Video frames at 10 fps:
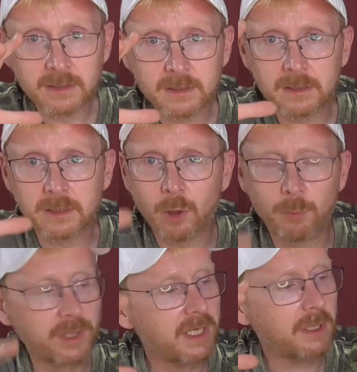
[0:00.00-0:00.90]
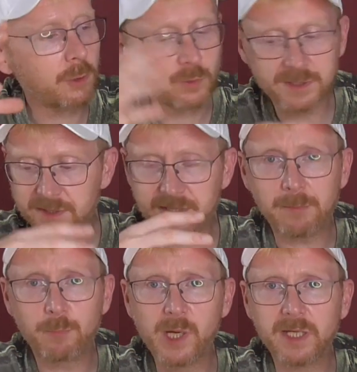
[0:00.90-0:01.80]
the company uses
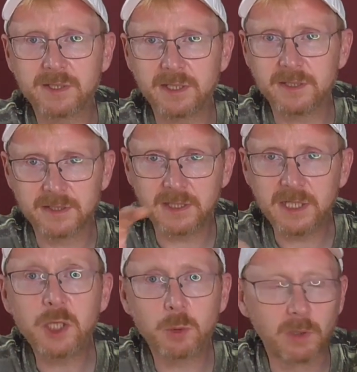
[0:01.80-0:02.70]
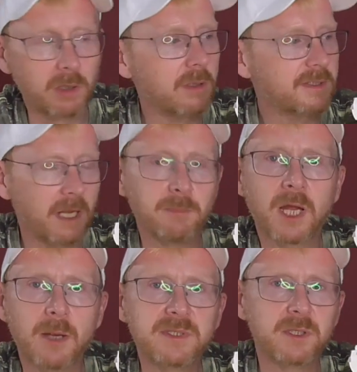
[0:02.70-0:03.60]
that bricks is equal,
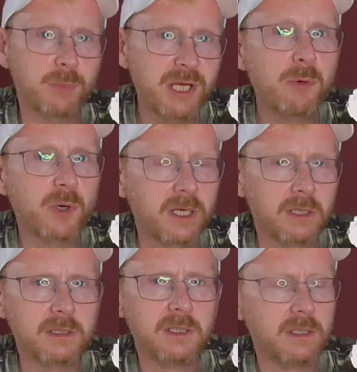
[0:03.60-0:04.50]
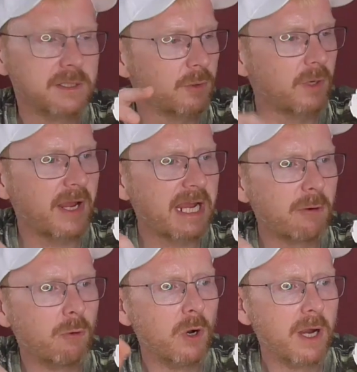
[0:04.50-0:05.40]
sometimes superior to
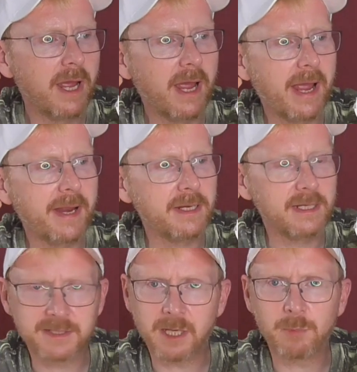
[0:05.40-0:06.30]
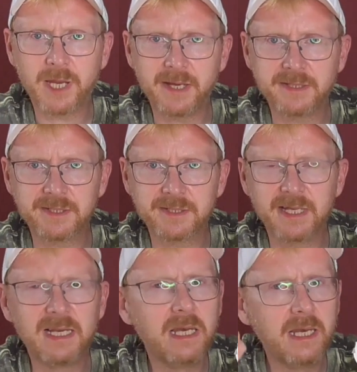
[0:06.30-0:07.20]
Lego, and in some cases
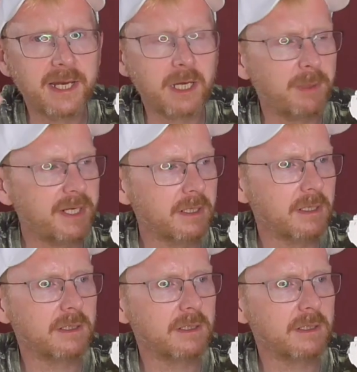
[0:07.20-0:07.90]
a little bit